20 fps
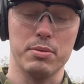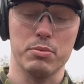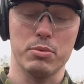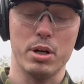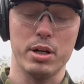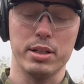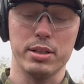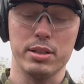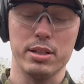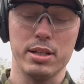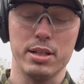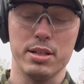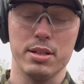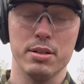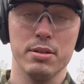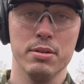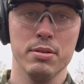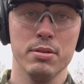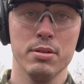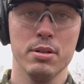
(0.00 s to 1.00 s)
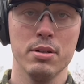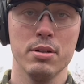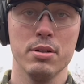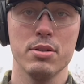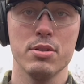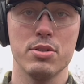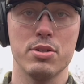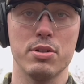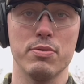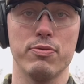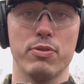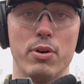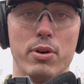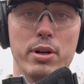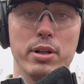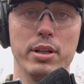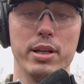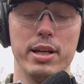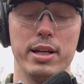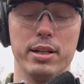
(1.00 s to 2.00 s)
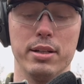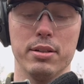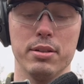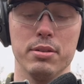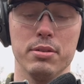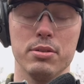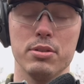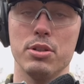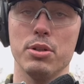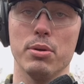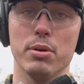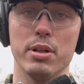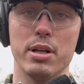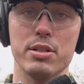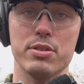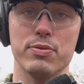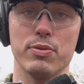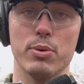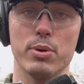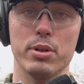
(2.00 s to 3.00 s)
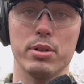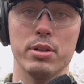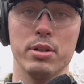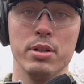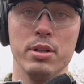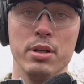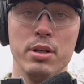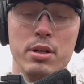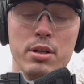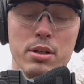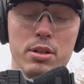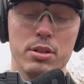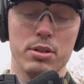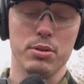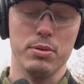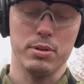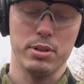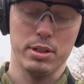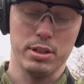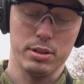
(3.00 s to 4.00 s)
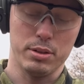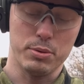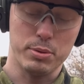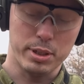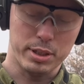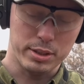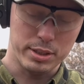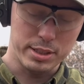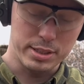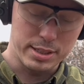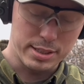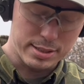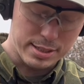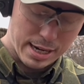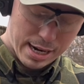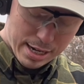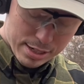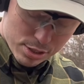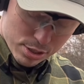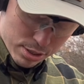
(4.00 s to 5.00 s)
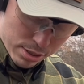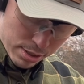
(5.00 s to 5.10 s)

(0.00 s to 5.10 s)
running the Safariland QLS fork, you can quickly detach